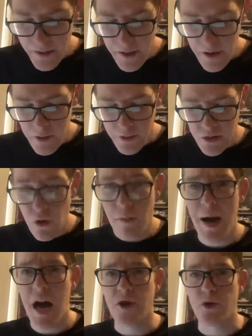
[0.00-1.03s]
We saw
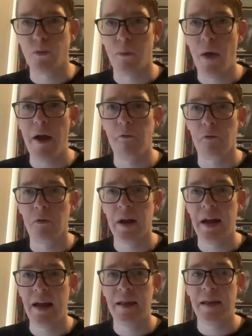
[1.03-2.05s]
Marshall play
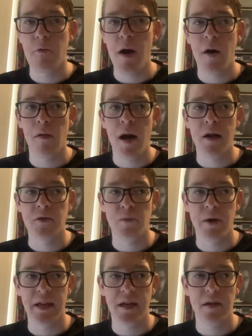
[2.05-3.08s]
really well last
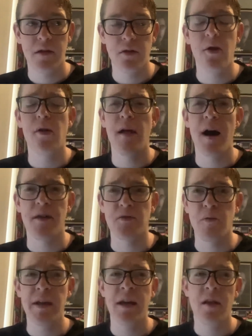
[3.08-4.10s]
week. Not last
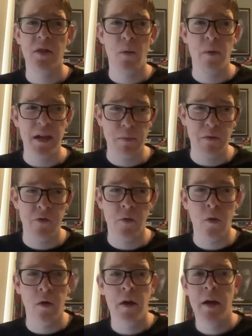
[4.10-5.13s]
week, the week
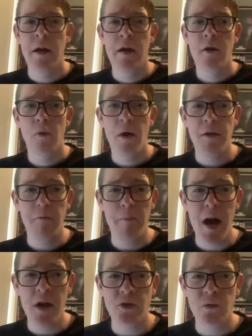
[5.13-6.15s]
before. When
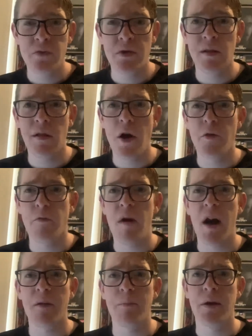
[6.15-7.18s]
Marshall's the lone
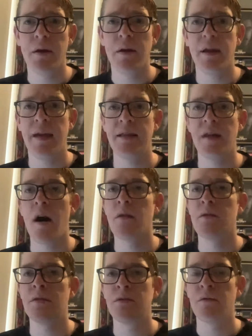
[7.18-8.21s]
ruckman, he
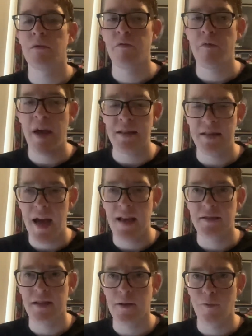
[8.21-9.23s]
does
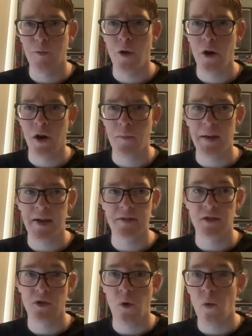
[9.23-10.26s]
fantastic work because
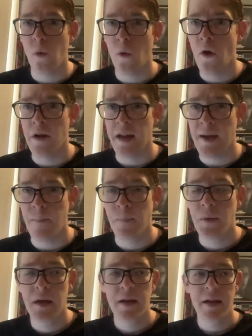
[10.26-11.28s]
it's all on him.
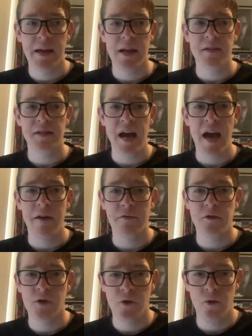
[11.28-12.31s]
He doesn't have
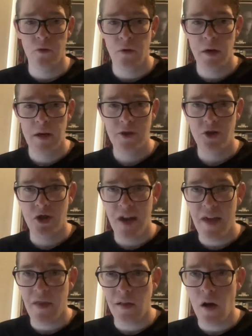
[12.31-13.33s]
to
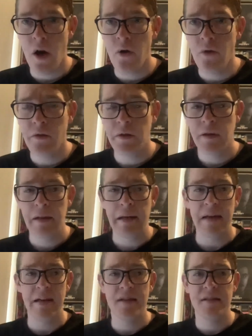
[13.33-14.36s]
share the load.
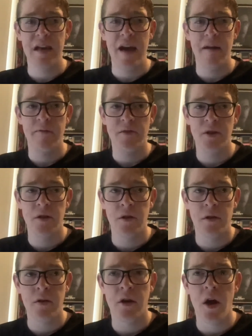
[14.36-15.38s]
He doesn't have
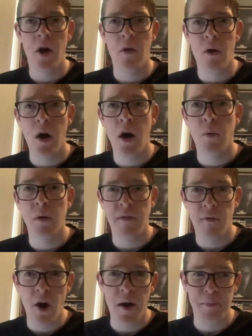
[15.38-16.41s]
to go, oh, well,
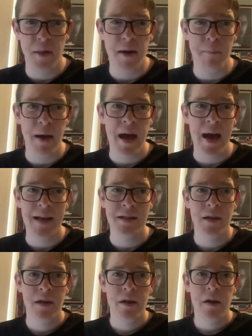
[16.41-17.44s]
if I play bad,
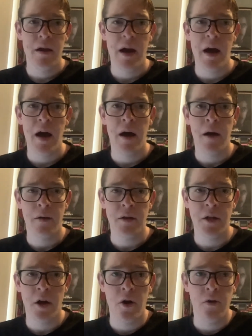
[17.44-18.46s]

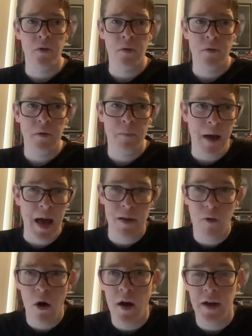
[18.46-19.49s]
Paddy
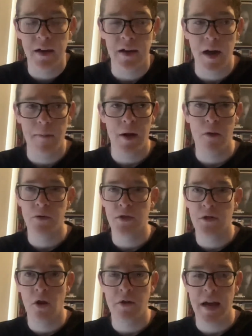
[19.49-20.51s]
Ryder can come in, I'll just
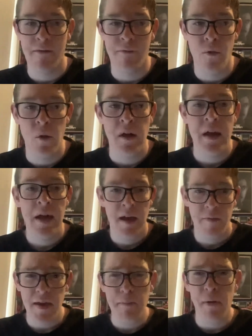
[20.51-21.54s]
slot down forward.
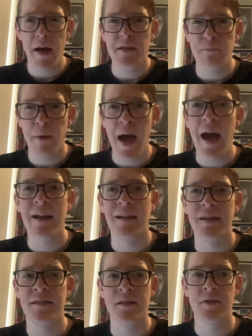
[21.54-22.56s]
If he plays bad
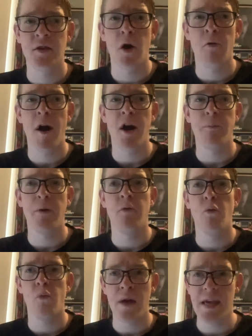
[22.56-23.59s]
and he's the sole
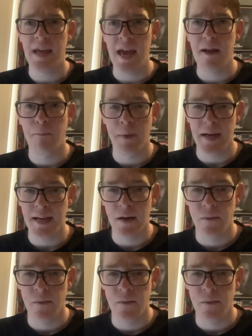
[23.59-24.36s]
ruckman, we get beaten.